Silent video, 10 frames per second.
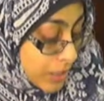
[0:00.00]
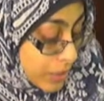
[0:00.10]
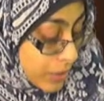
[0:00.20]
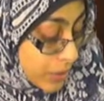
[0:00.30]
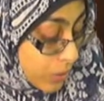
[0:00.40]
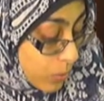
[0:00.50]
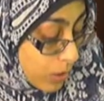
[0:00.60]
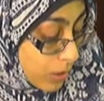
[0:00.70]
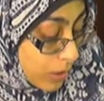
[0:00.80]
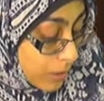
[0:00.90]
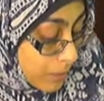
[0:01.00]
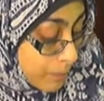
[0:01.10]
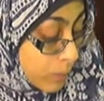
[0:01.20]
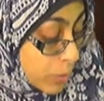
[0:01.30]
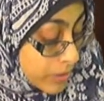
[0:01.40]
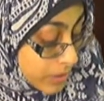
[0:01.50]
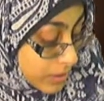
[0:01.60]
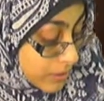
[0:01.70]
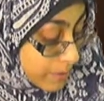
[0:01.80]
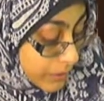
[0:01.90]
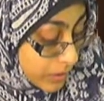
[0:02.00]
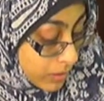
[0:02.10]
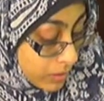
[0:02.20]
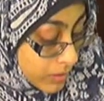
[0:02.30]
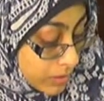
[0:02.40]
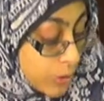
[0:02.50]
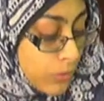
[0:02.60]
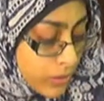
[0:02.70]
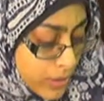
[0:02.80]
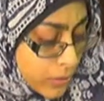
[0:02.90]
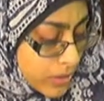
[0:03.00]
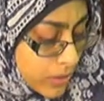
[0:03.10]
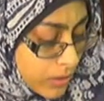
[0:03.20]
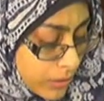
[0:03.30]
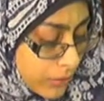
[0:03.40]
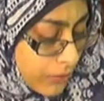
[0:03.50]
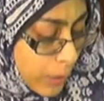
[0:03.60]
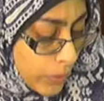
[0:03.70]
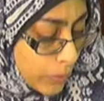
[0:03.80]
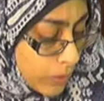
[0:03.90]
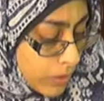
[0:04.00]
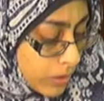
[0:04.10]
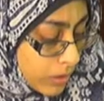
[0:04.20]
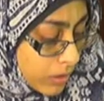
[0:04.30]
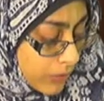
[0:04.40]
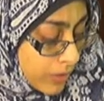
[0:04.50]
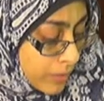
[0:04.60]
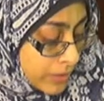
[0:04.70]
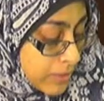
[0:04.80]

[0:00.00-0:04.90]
So Moses, so this was in the following book of Amali.